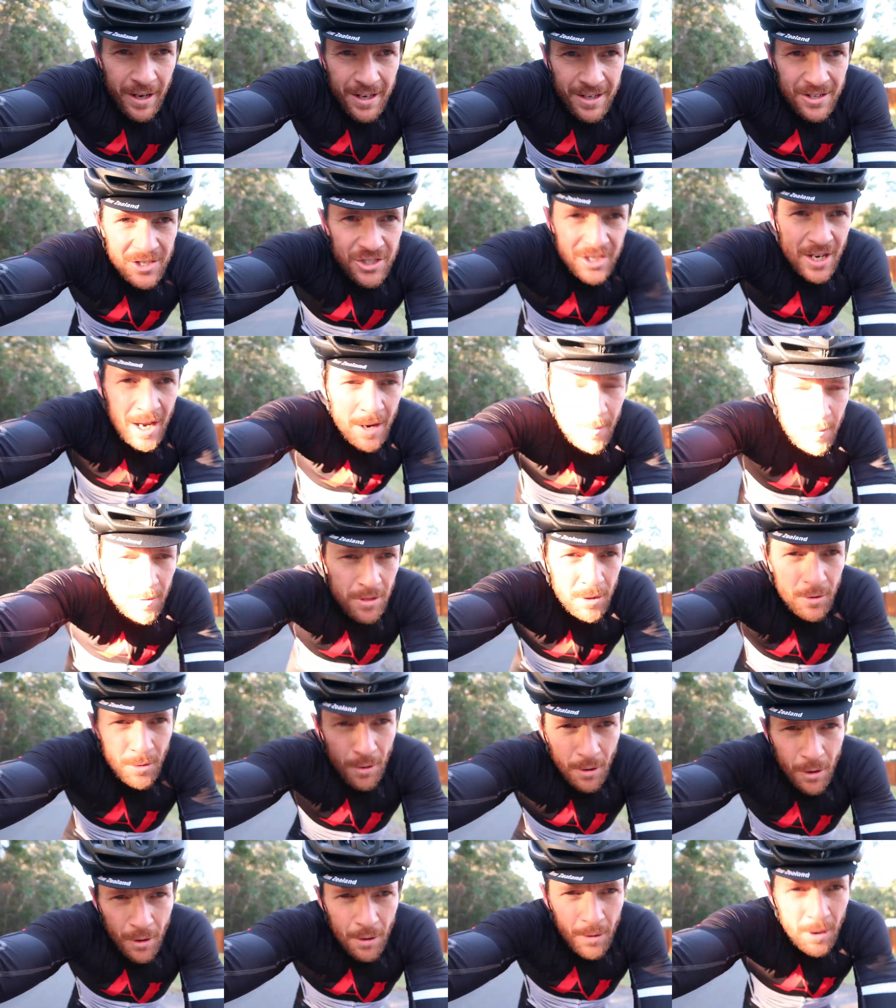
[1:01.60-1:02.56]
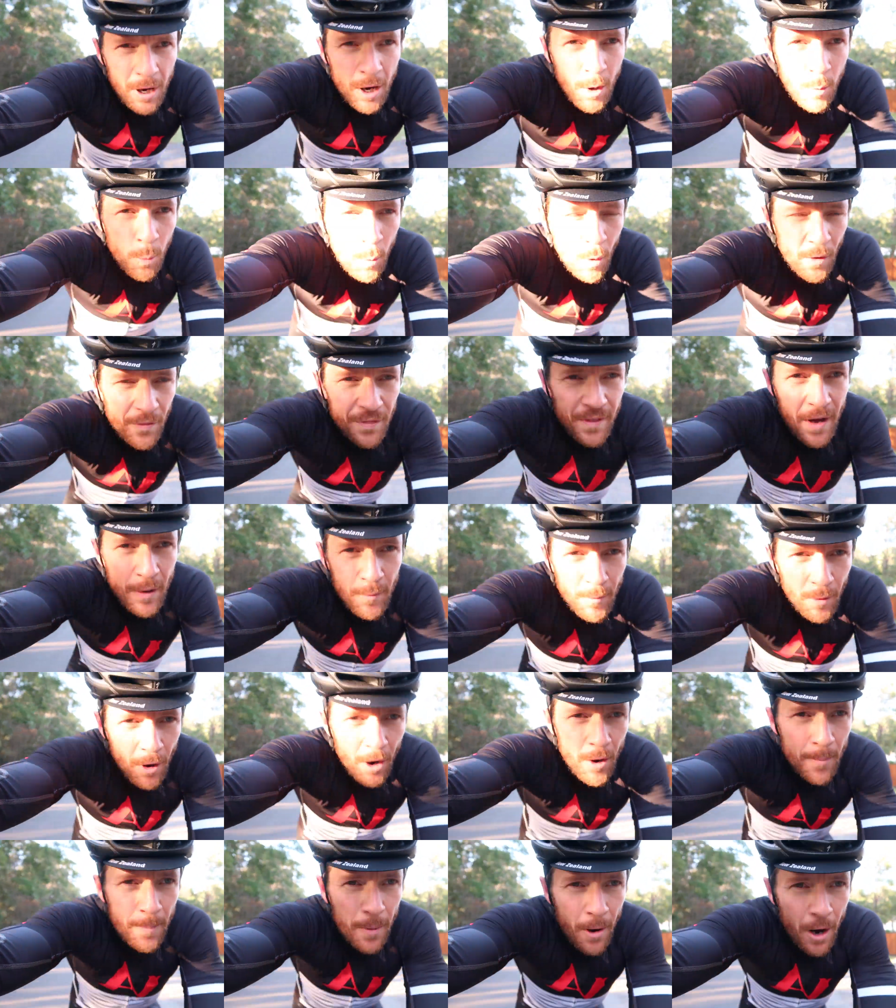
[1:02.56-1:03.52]
I can share with you all what that
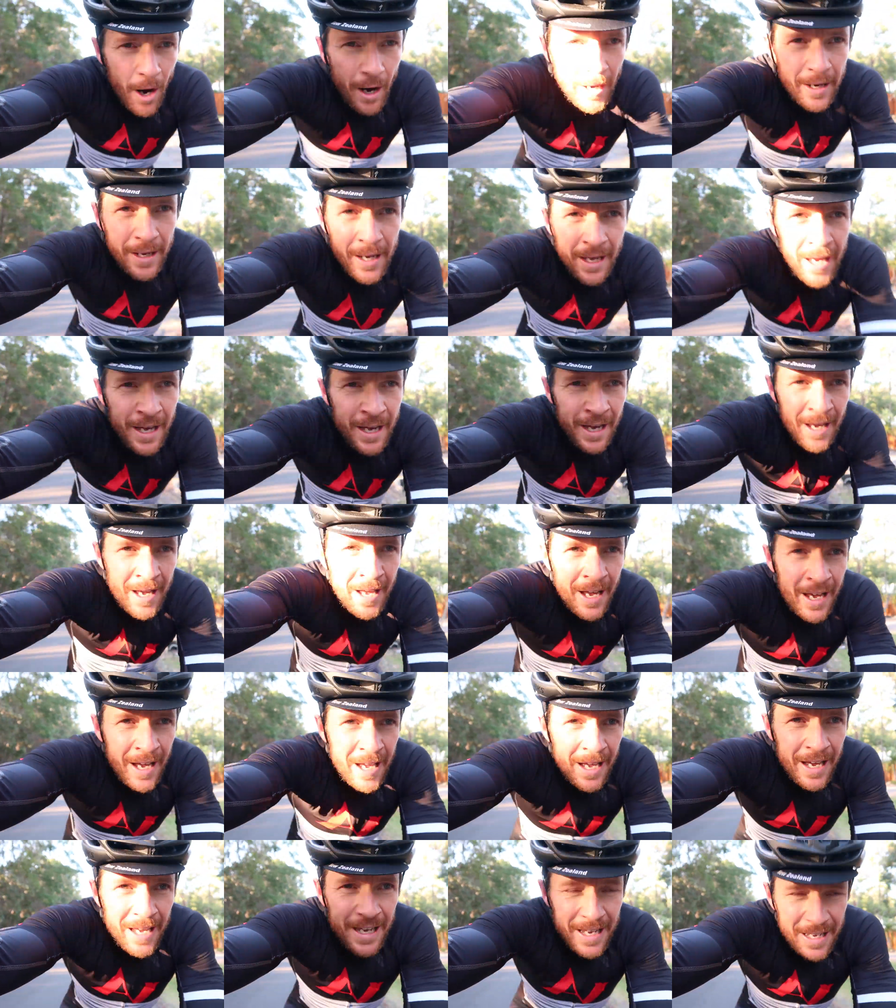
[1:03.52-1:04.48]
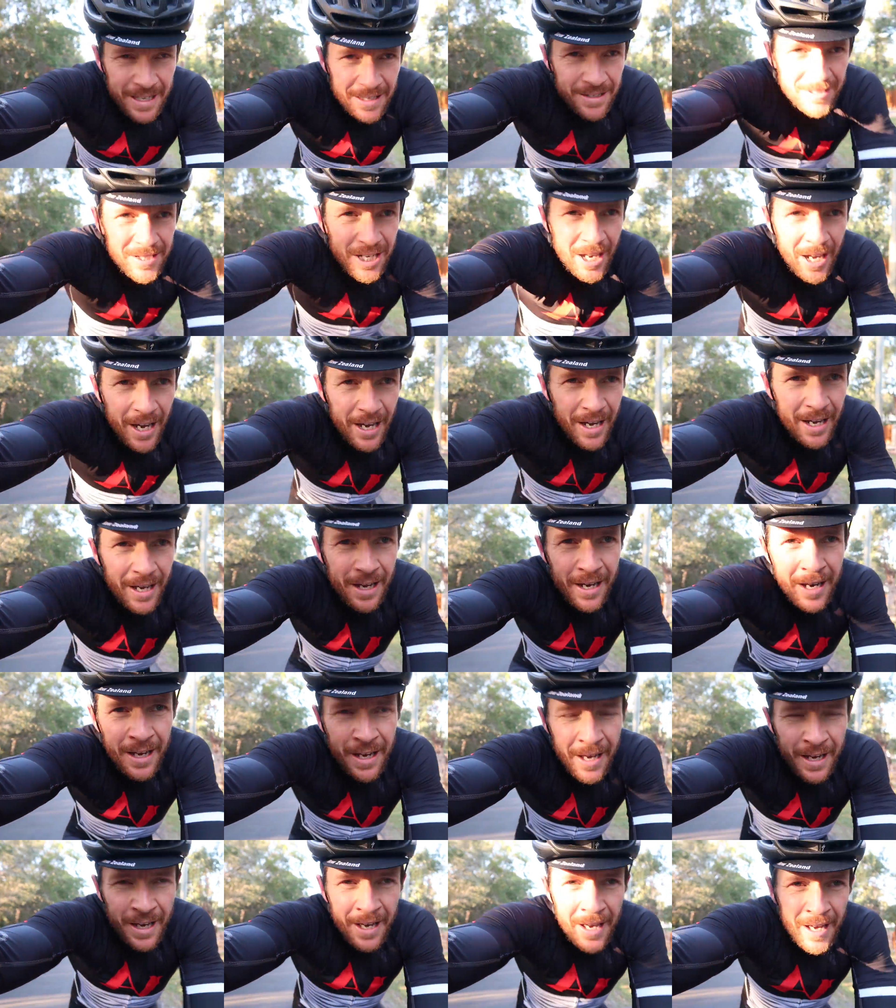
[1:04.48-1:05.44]
road bike is.
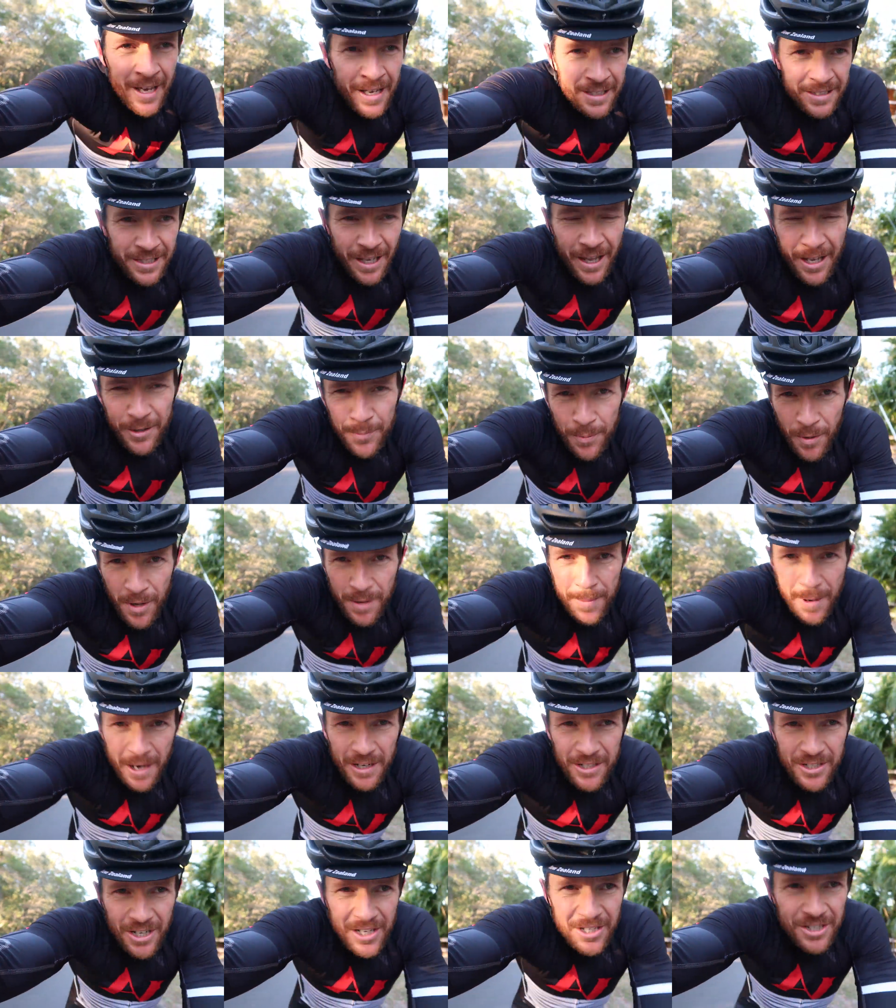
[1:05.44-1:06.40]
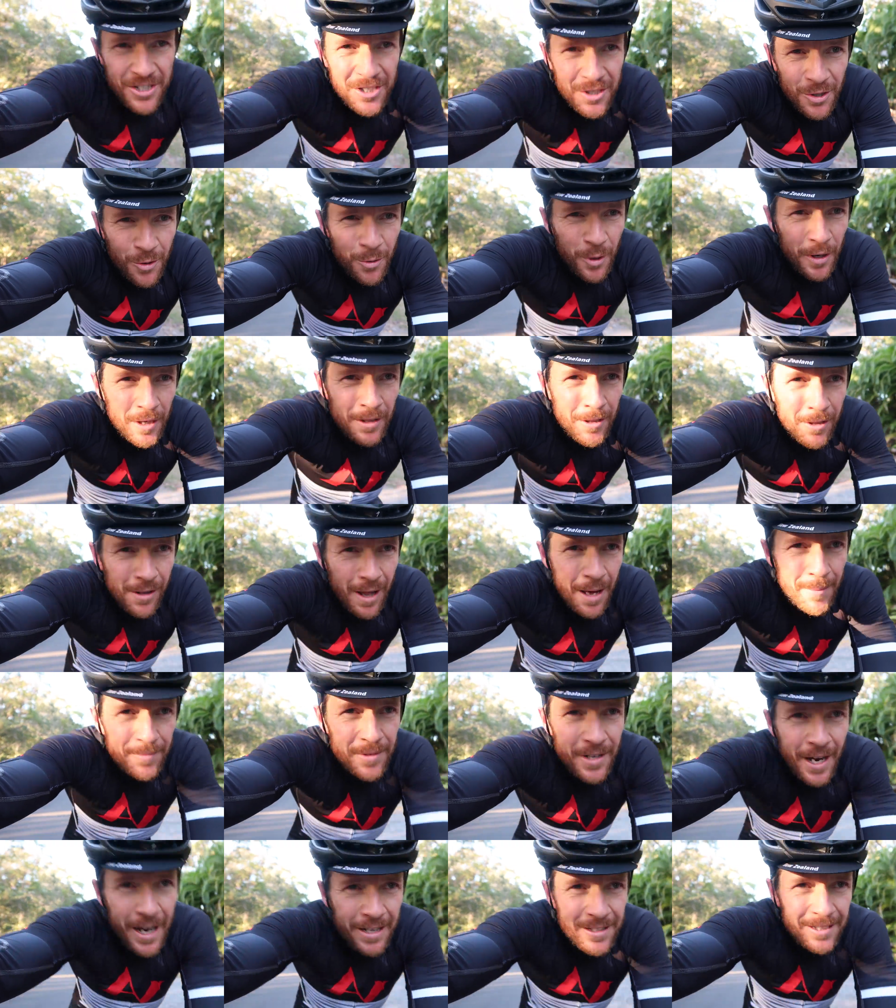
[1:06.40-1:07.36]
So that's pretty much it, just a quick little
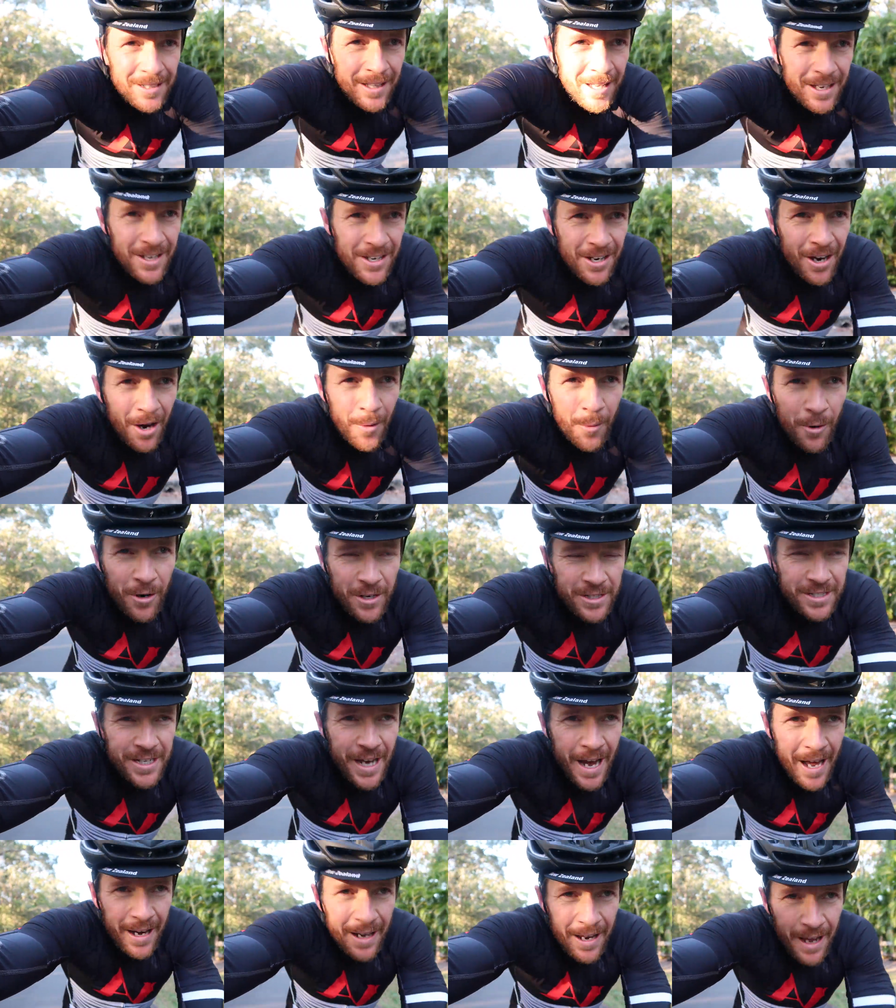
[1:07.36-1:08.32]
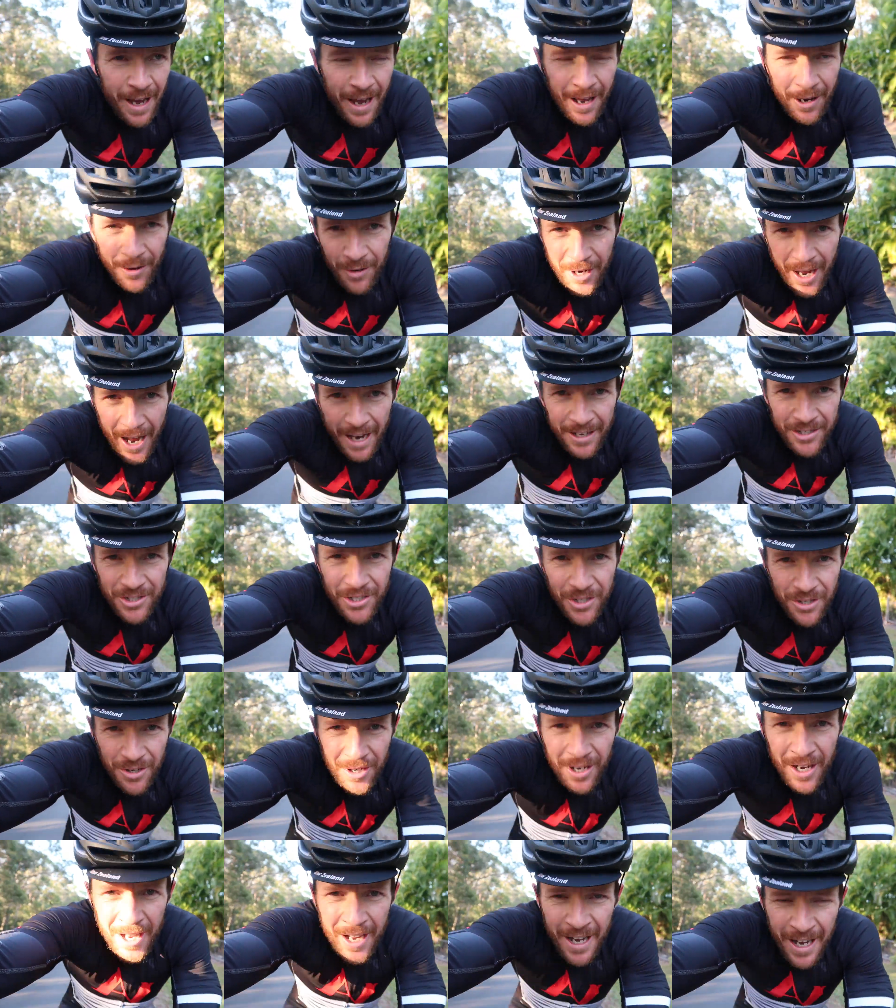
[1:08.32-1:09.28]
update to let you know where it's at, and I'll catch
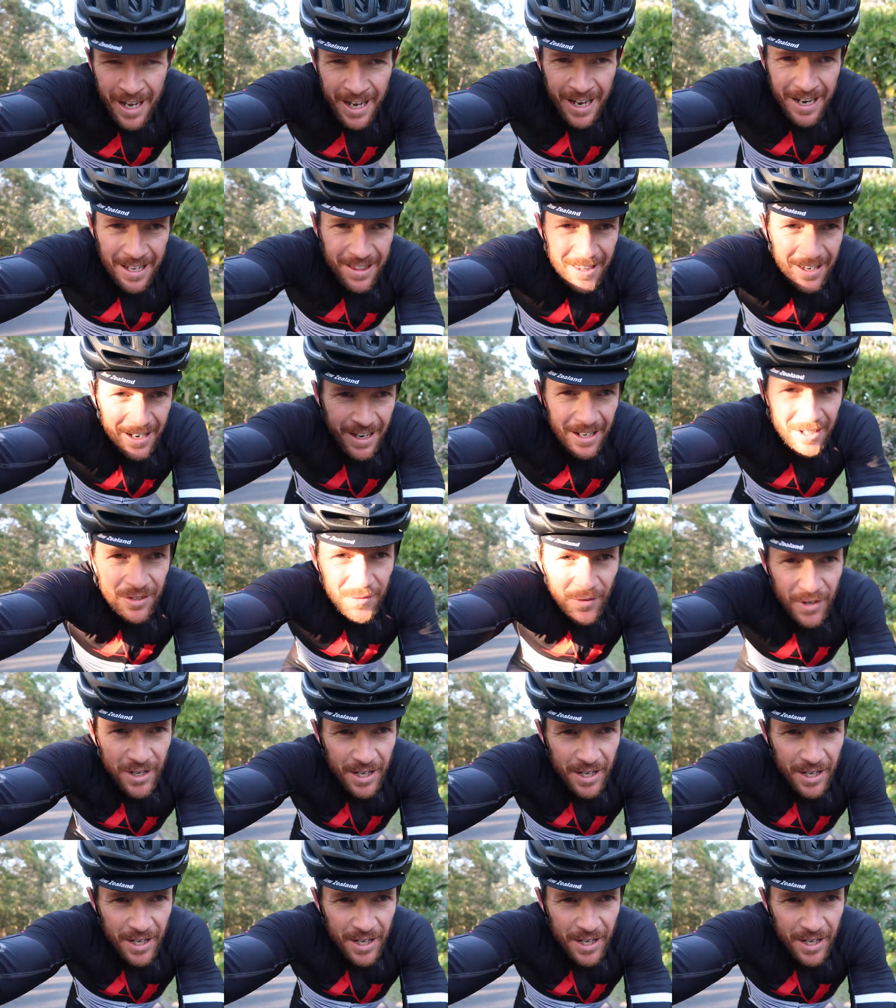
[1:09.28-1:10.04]
you in the next